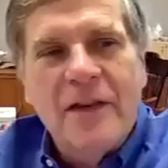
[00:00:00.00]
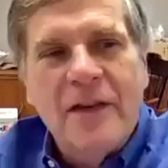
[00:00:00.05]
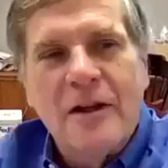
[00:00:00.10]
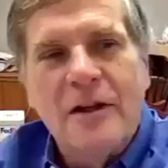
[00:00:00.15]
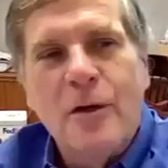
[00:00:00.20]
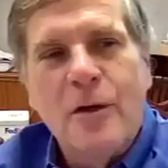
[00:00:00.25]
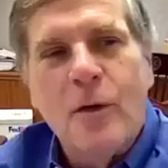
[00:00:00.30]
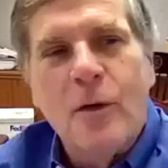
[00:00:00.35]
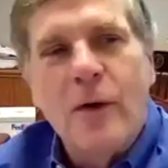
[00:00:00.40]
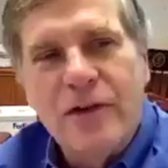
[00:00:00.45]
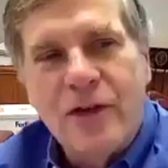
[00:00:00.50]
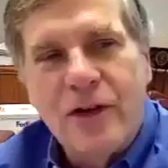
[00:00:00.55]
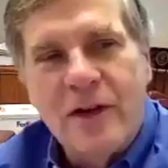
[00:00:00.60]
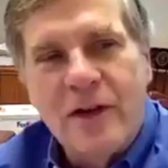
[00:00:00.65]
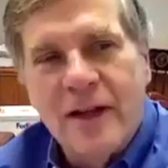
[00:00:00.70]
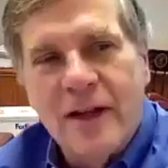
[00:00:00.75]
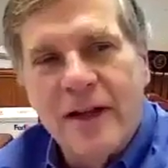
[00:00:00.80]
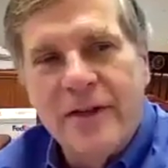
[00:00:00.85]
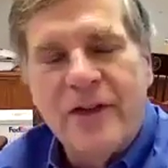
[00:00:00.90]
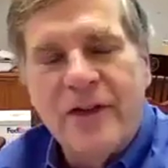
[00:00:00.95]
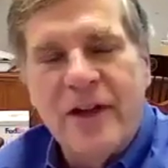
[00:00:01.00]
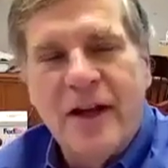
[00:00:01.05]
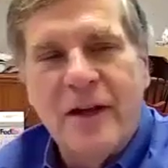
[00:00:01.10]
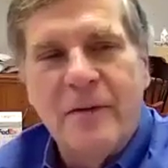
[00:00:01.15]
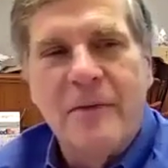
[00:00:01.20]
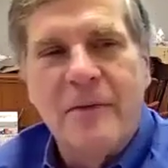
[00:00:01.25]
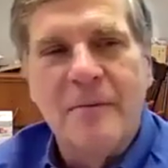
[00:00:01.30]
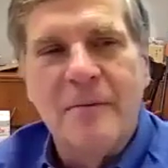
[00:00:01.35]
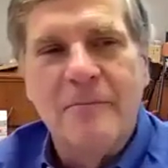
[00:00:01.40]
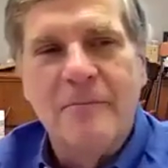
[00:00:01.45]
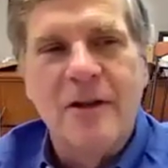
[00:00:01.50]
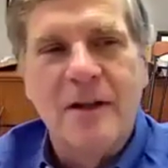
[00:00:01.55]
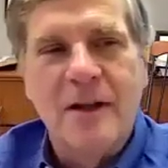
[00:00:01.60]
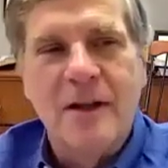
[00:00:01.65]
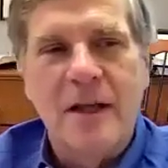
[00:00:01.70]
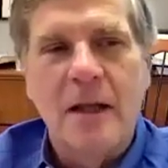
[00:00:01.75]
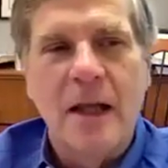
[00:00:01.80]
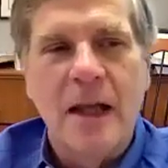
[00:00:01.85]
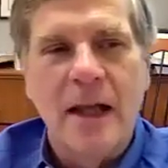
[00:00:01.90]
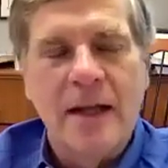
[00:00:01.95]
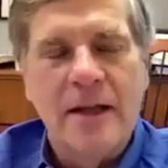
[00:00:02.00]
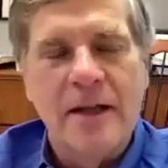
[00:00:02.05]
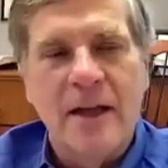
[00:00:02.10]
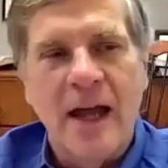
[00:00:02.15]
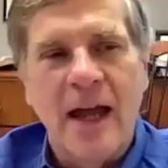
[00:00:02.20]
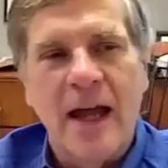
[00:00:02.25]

a good question, Lindsay. I'm really glad you